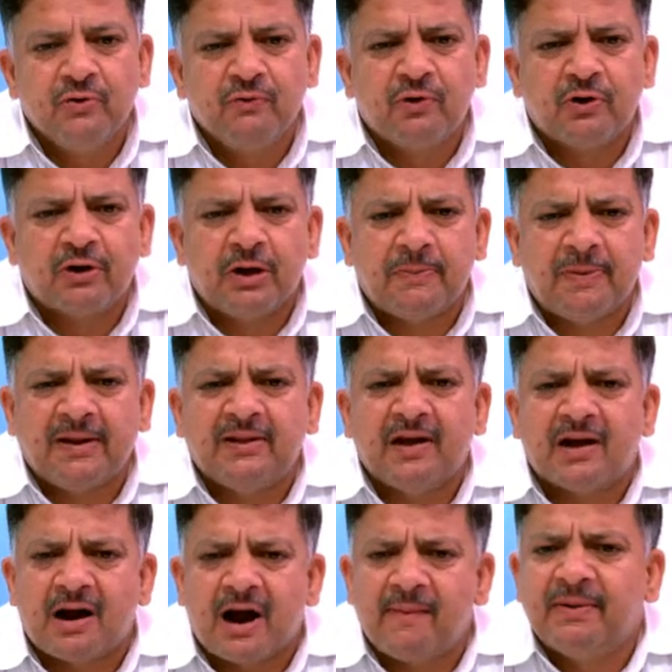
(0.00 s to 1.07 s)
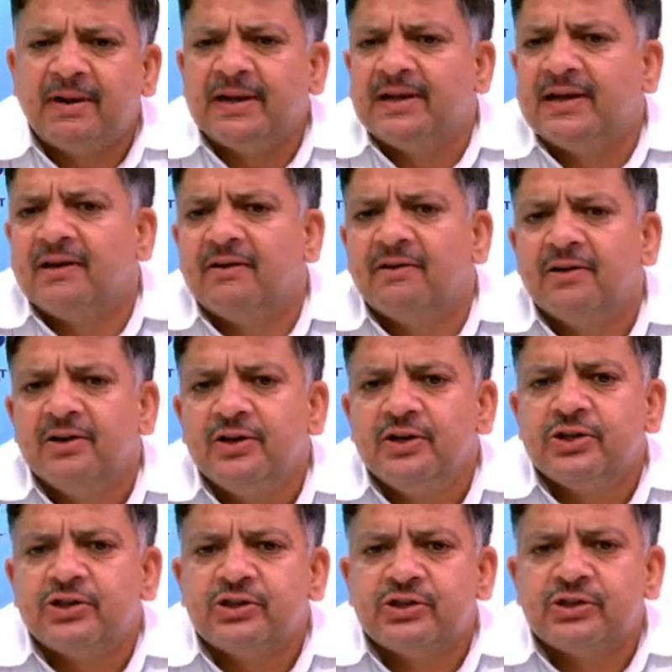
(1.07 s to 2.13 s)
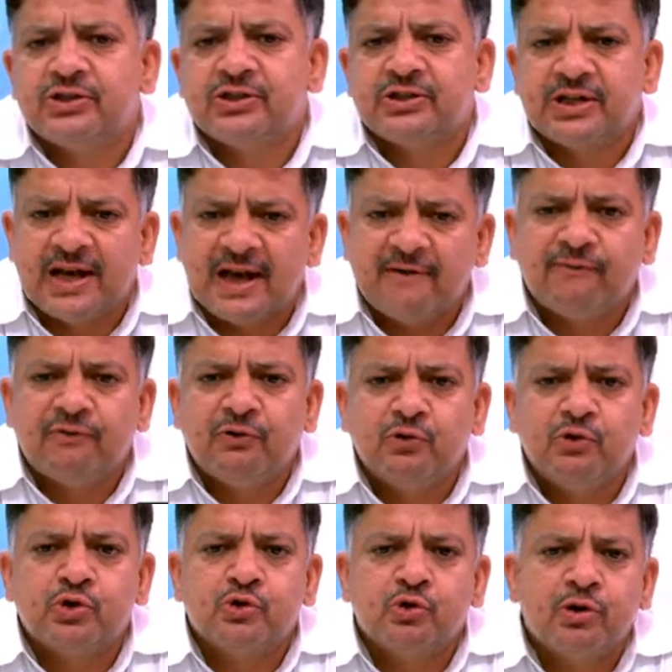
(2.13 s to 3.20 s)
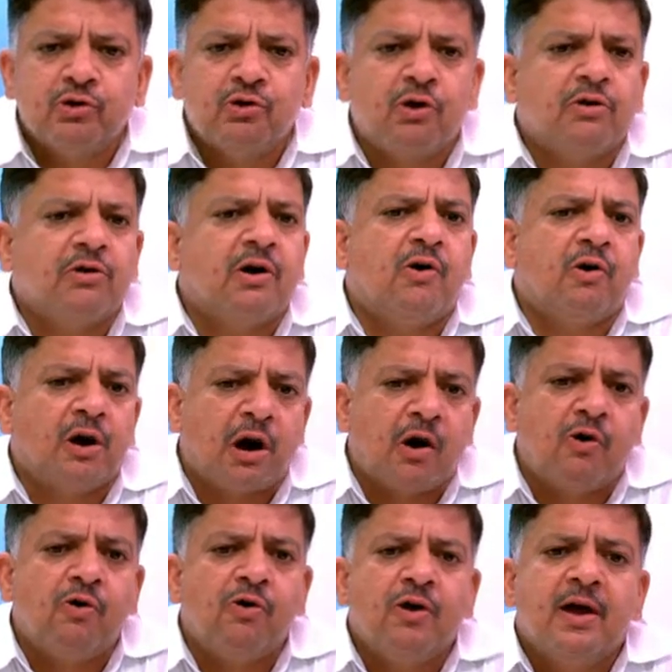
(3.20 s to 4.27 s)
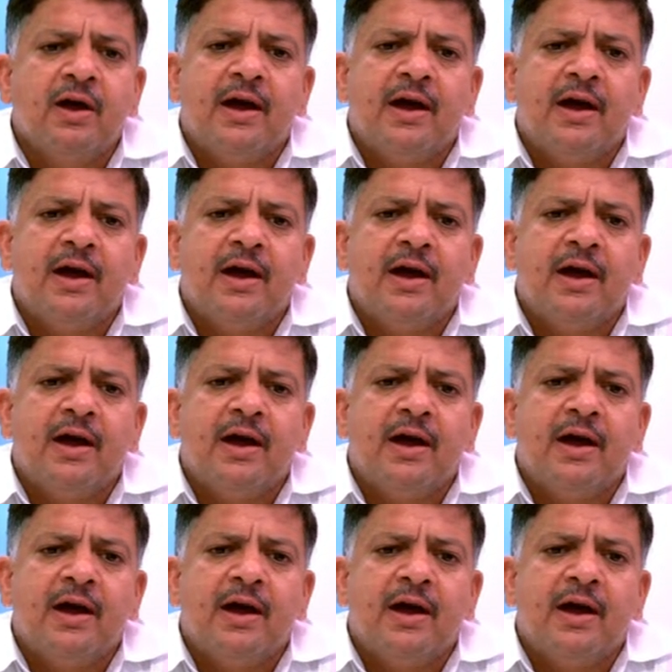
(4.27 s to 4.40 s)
For keeping the raw material safe, you should not allow